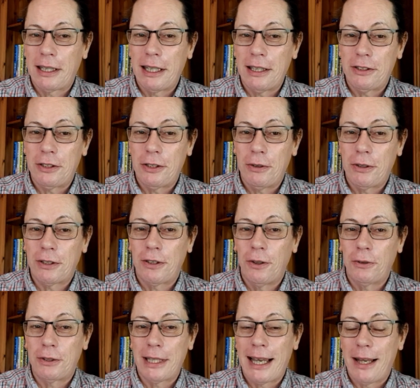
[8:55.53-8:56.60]
kits you just
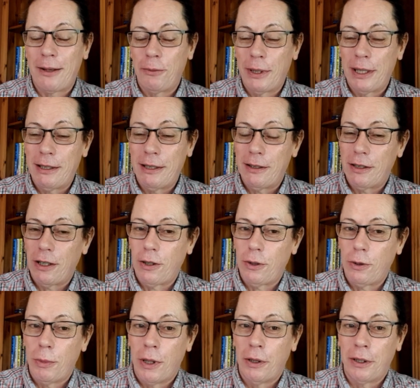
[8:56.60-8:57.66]
looked at and went,
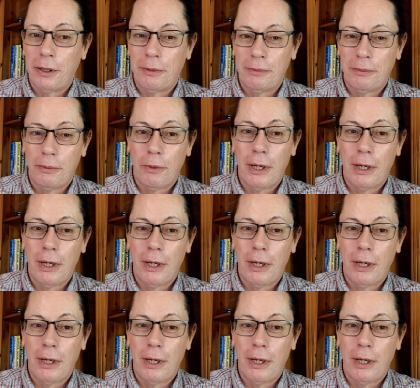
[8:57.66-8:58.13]
"Oh my,